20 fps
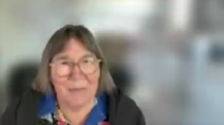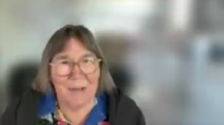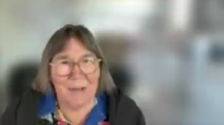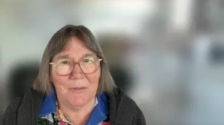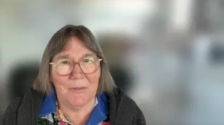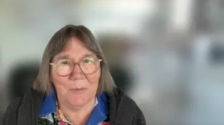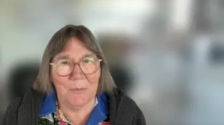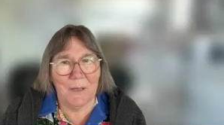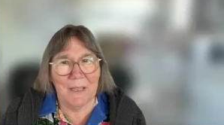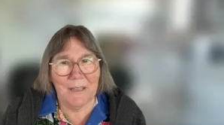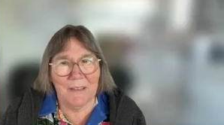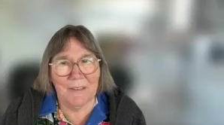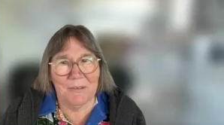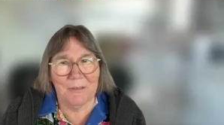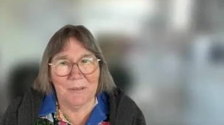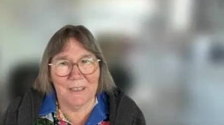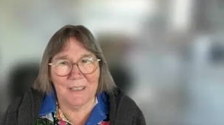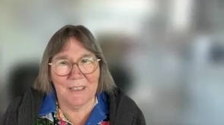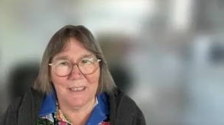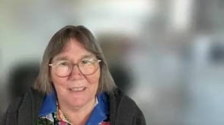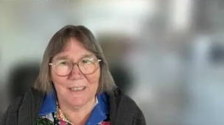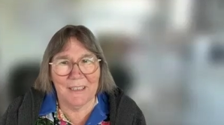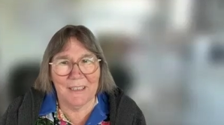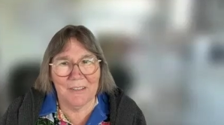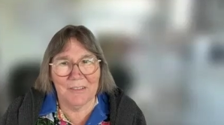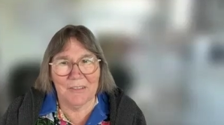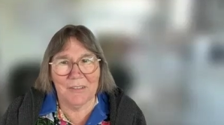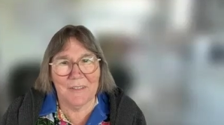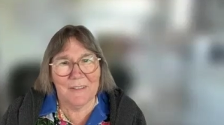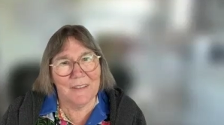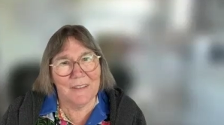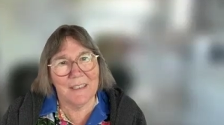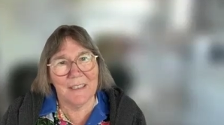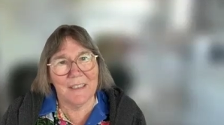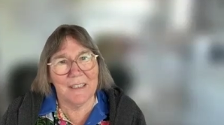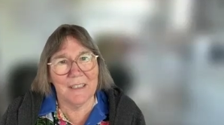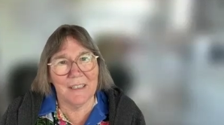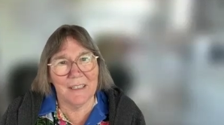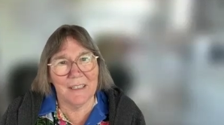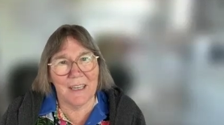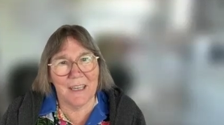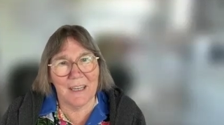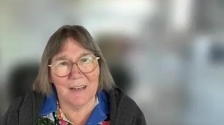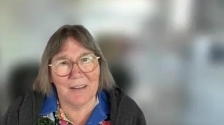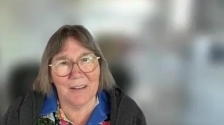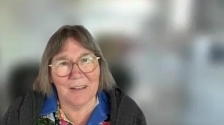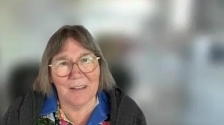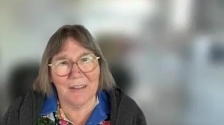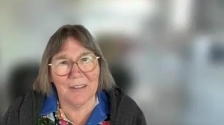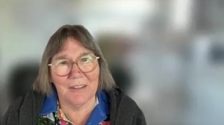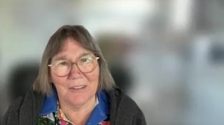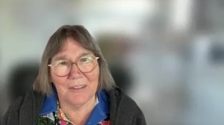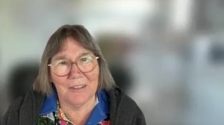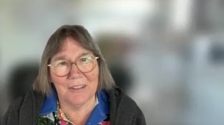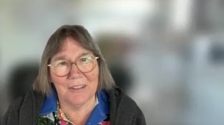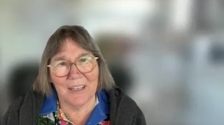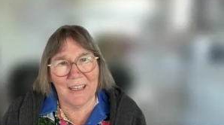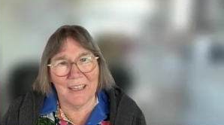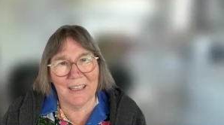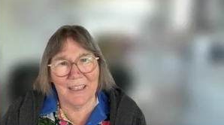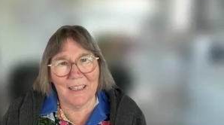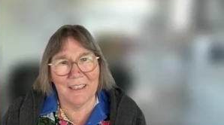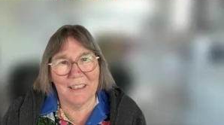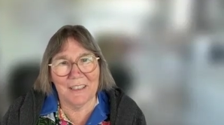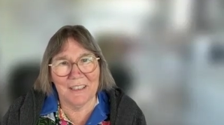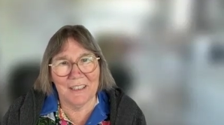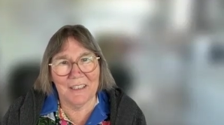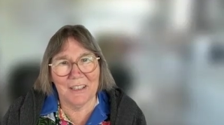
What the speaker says: was always really interesting in Arakoon, hey,